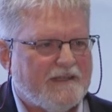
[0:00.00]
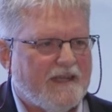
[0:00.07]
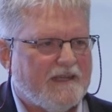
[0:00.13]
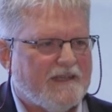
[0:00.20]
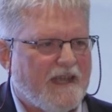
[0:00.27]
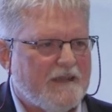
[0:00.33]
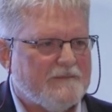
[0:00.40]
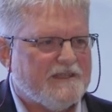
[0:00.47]

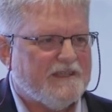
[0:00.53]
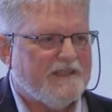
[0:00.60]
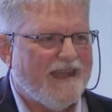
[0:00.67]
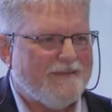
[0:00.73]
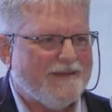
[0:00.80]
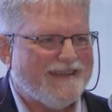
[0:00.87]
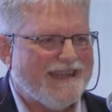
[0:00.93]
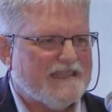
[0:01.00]
10 times the
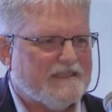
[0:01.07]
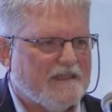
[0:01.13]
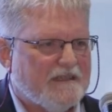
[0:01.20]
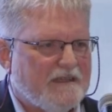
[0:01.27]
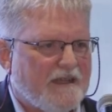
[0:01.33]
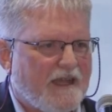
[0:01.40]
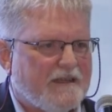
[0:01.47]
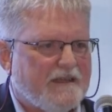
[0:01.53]
time it takes to
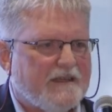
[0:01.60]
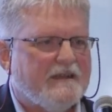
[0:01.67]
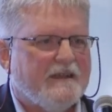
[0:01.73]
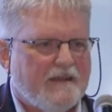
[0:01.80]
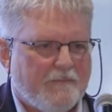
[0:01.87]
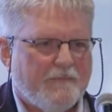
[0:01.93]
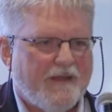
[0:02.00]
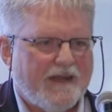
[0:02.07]
collect it,
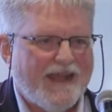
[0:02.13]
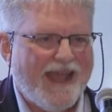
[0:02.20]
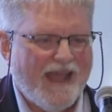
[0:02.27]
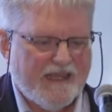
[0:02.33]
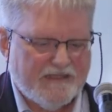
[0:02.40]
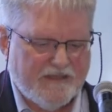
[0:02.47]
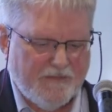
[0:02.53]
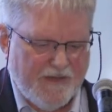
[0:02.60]
but it
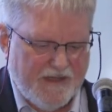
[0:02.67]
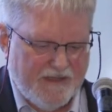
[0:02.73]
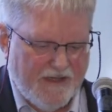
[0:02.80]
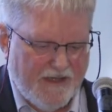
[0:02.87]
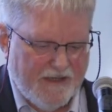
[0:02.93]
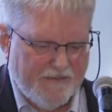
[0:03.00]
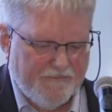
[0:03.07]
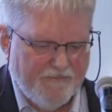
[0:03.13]
has to be
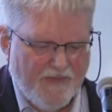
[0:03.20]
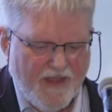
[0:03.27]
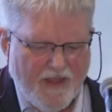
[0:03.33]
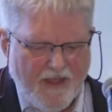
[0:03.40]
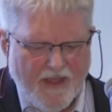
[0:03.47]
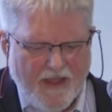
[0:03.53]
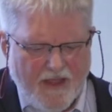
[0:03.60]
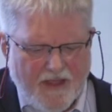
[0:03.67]
done.
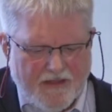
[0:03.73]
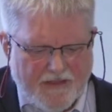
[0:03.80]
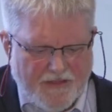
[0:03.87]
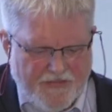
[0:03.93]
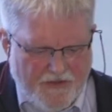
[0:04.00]
The